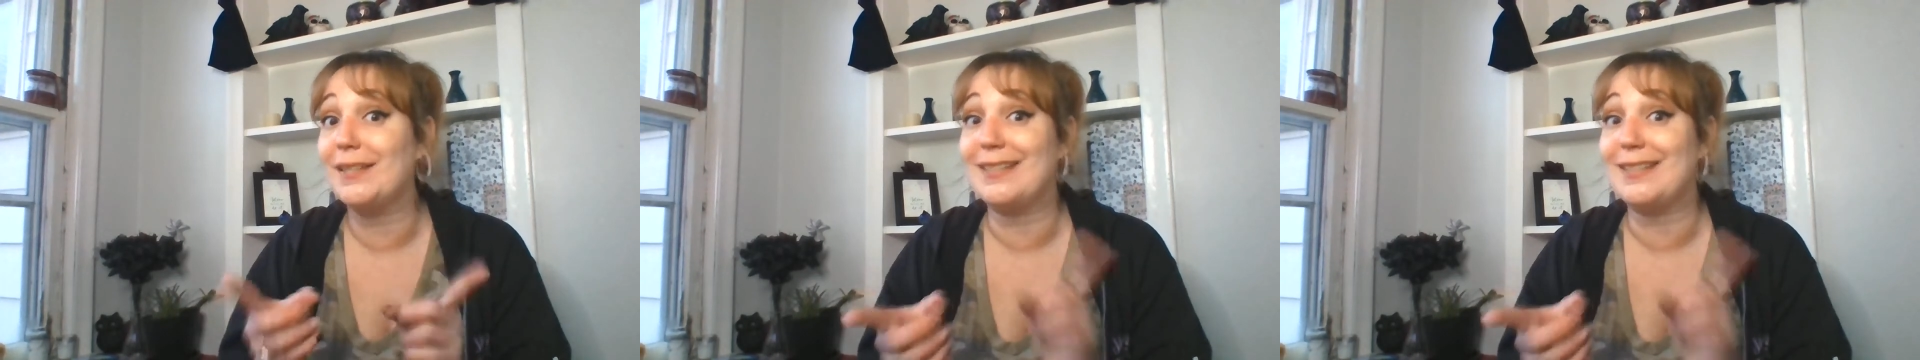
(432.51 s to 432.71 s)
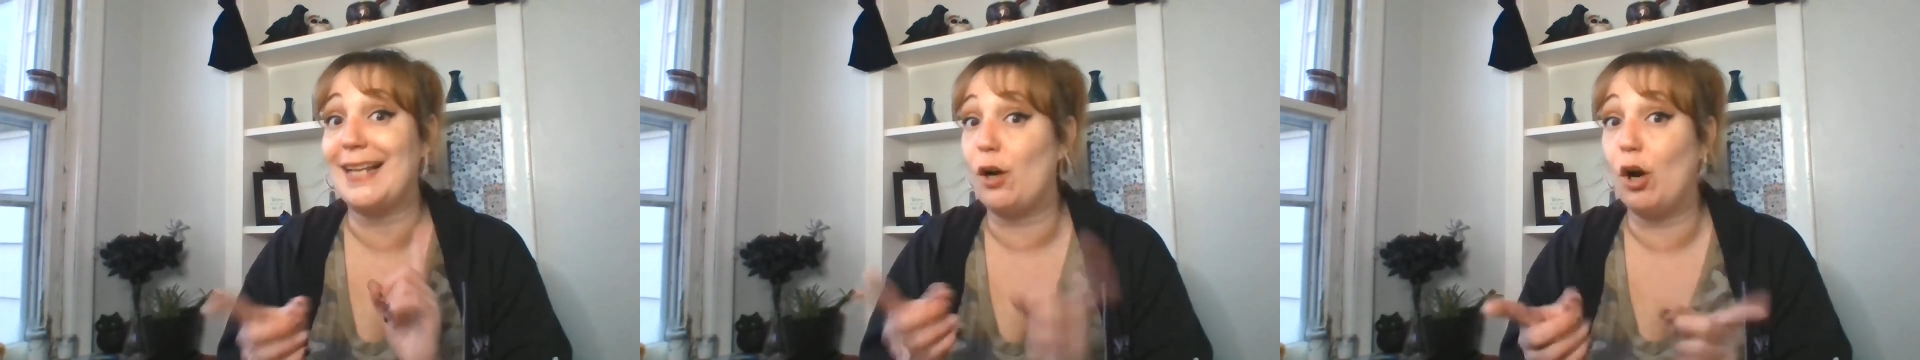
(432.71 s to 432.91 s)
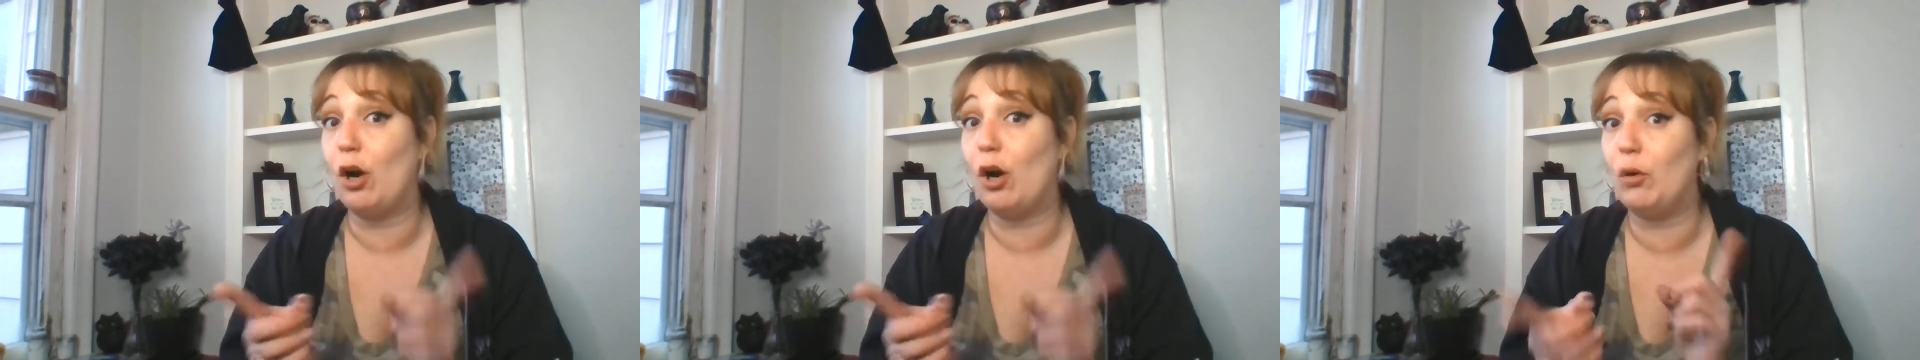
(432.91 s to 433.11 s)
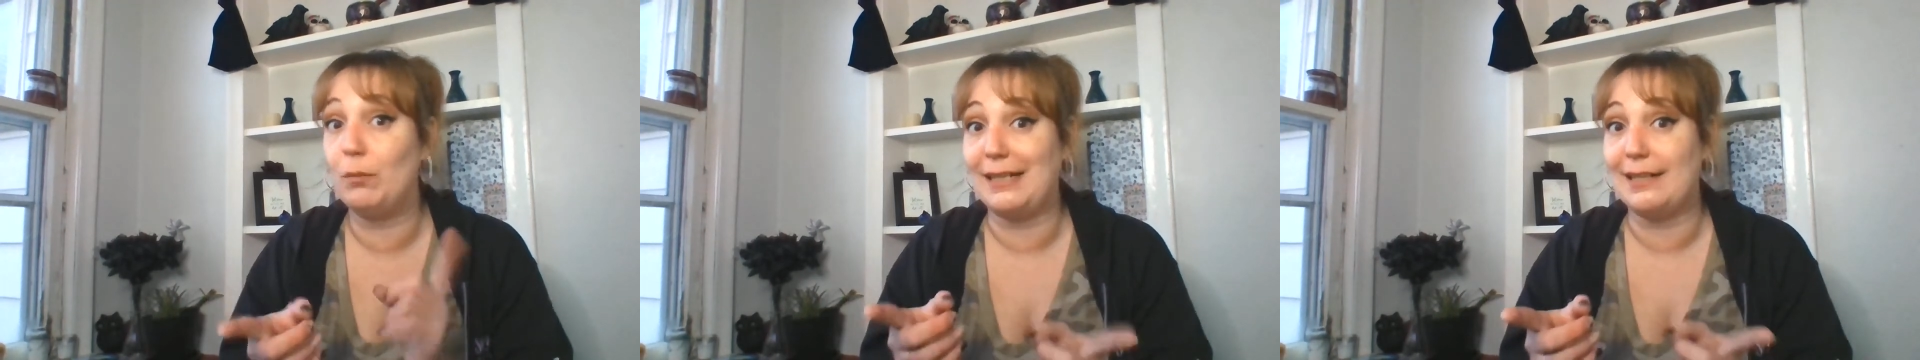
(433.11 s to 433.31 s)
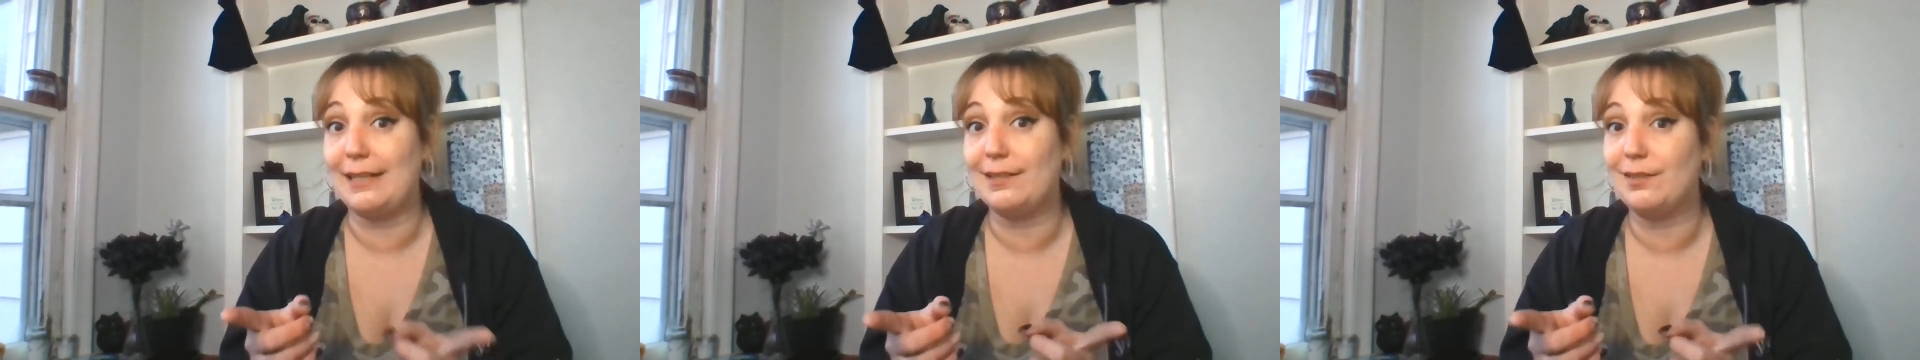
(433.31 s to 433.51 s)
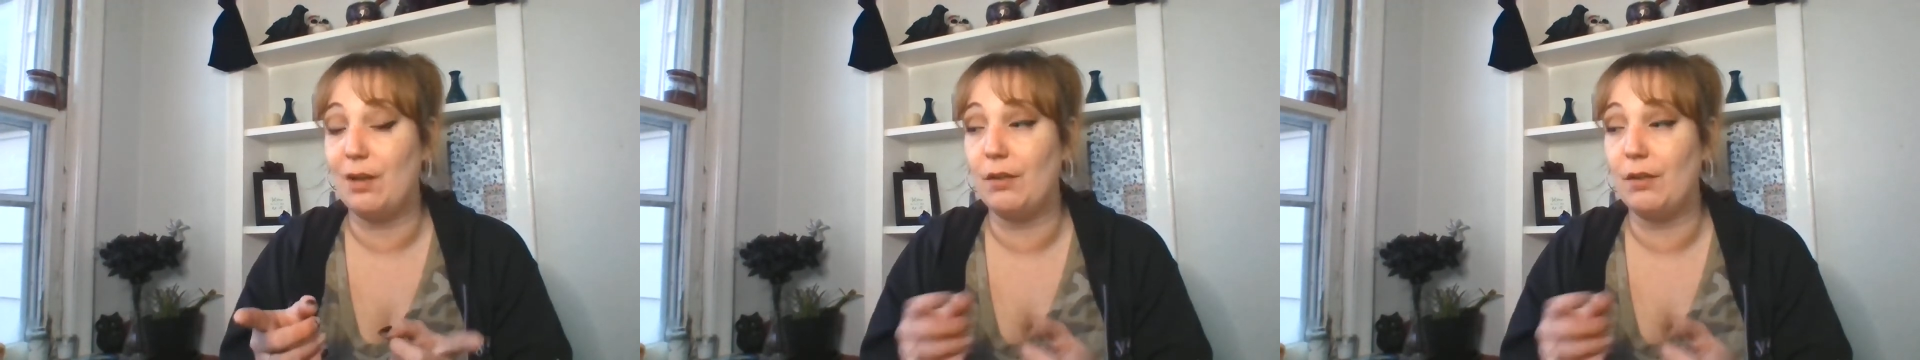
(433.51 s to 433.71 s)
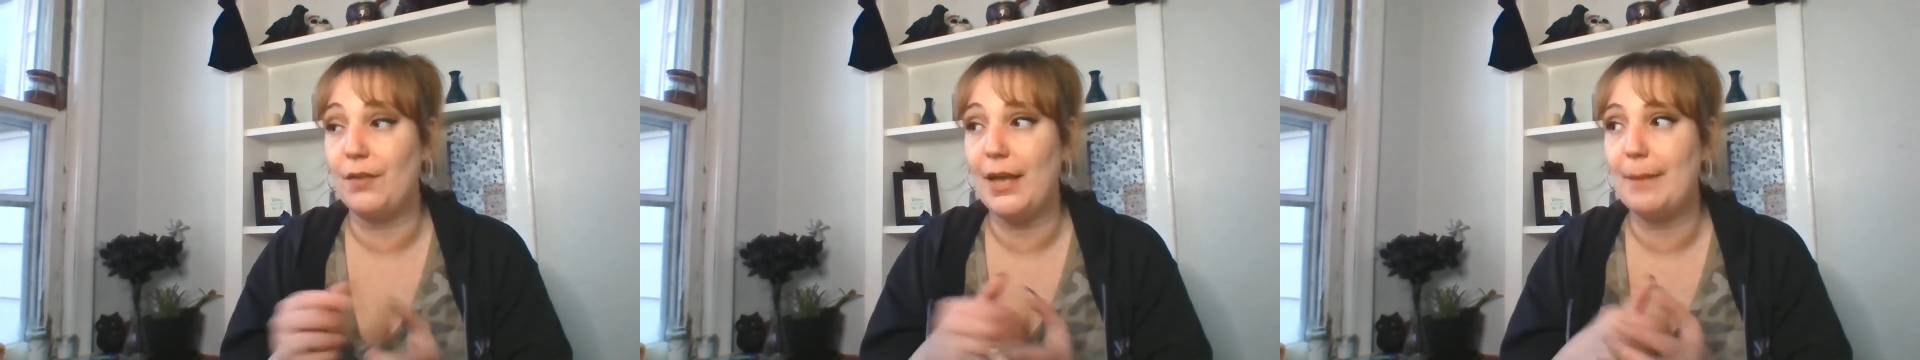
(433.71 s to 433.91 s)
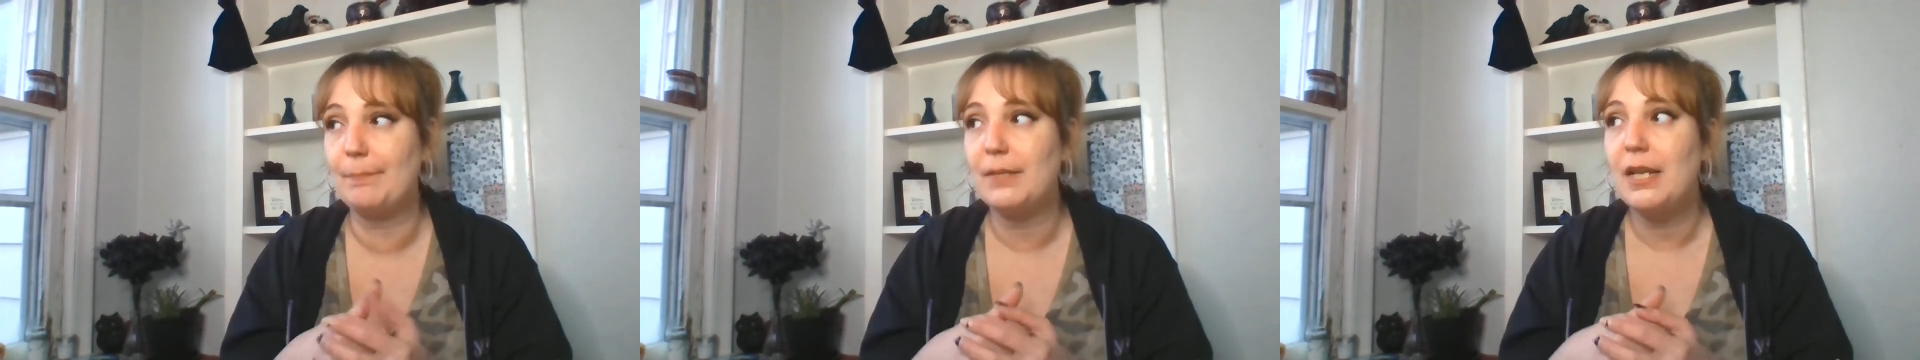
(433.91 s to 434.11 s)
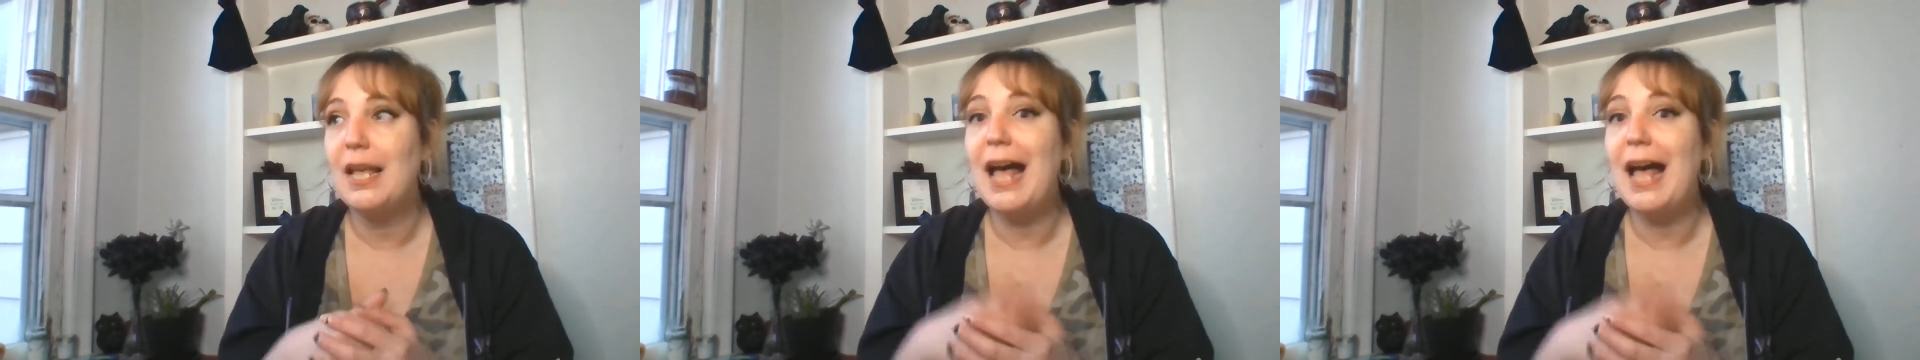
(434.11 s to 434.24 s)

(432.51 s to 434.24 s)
this at all when I saw them.